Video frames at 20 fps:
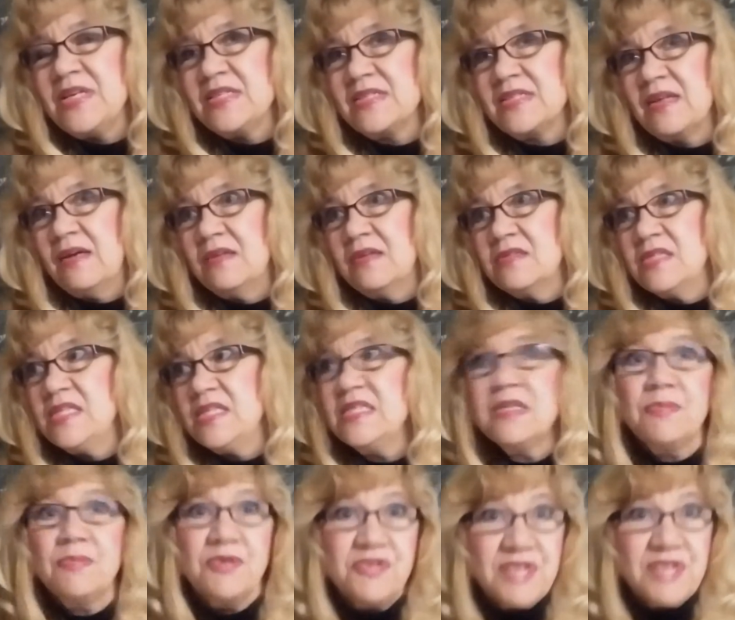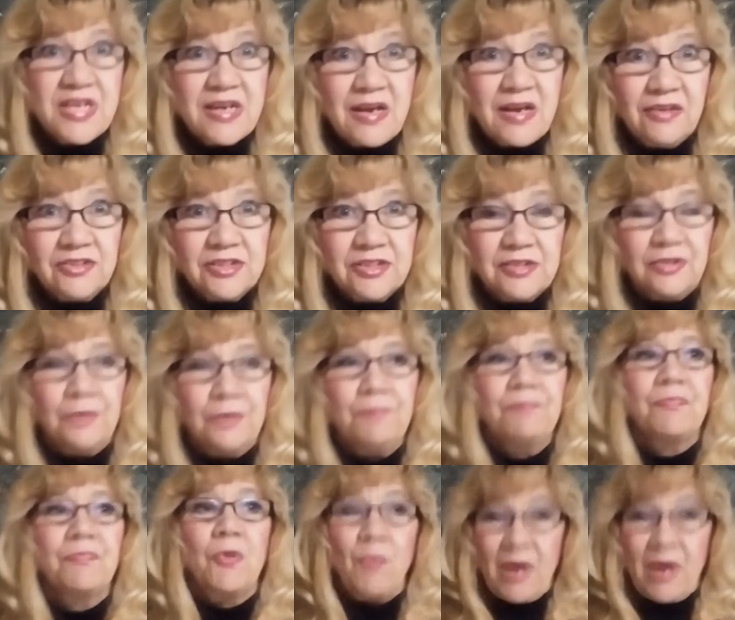He's a DWD
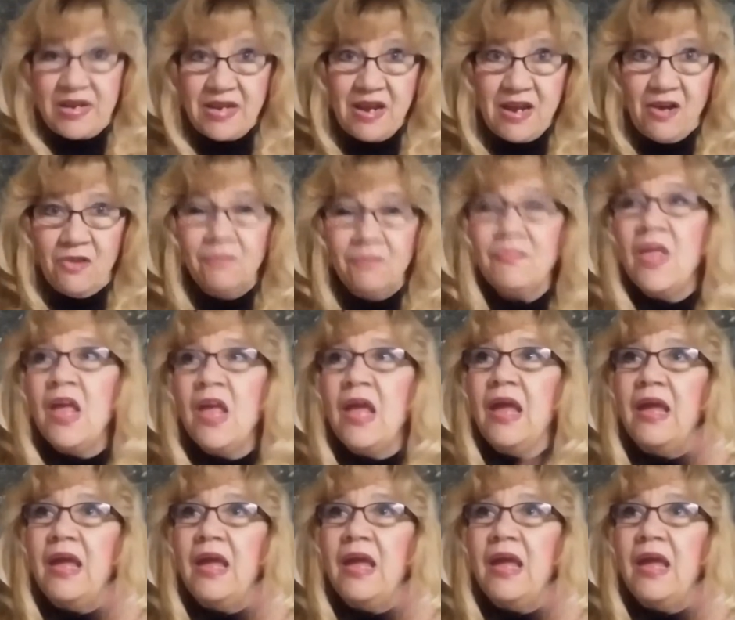counselor right now.